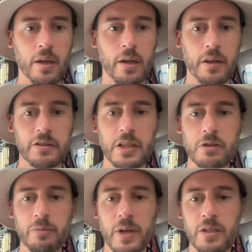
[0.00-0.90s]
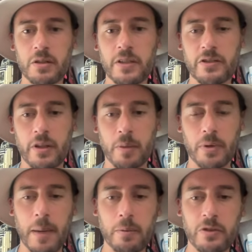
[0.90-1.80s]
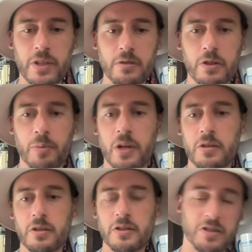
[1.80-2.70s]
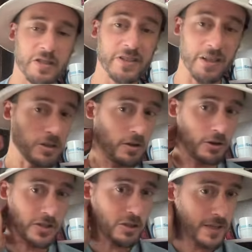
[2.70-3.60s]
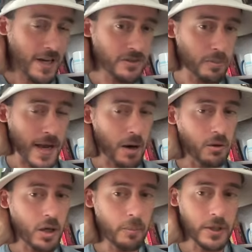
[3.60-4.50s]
Sentry Specialist, the problem with Sentry Specialist is just that her Sentry has to power up,